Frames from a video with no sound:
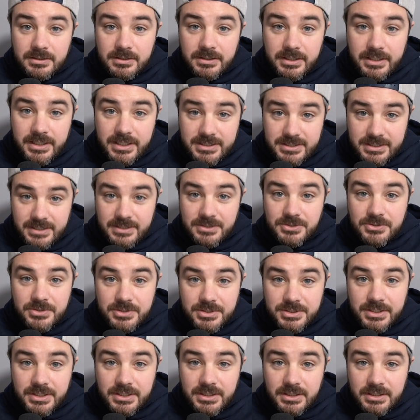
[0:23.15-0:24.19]
It's
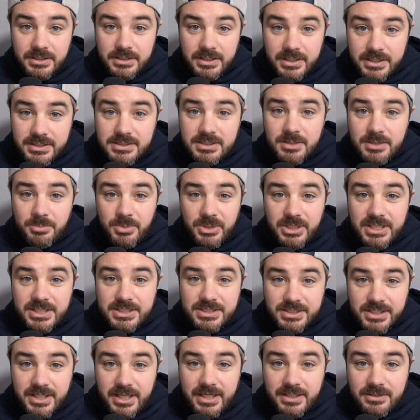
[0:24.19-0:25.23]
interesting. It's the biggest
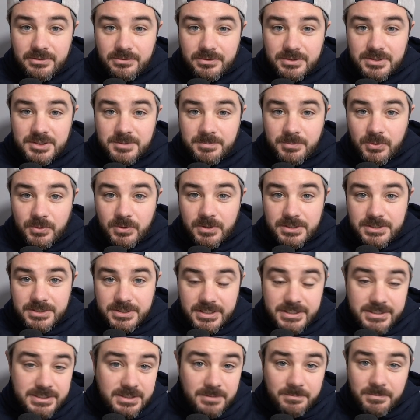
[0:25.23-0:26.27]
scandal in sports.
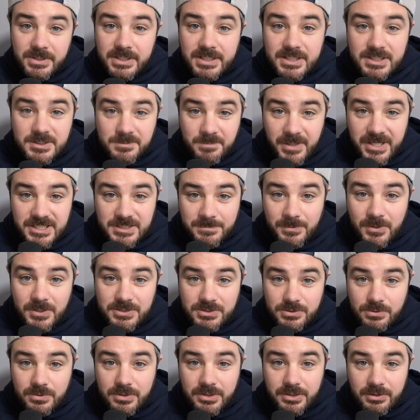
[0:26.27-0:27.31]
It's the biggest baseball
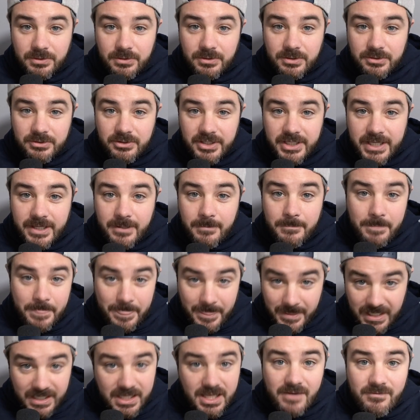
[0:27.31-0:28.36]
story going right now.
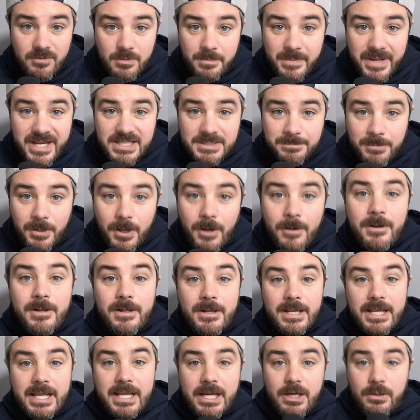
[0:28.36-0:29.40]
I cover baseball.
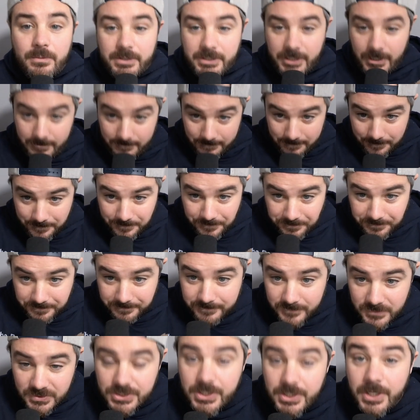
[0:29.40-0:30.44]
Here we go.
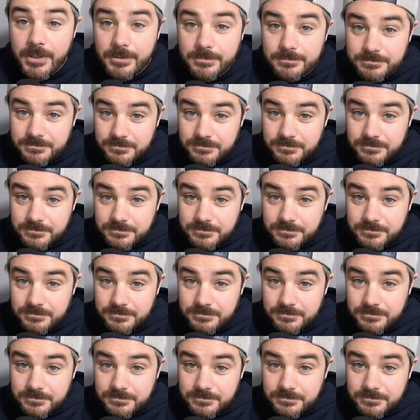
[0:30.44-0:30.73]
So,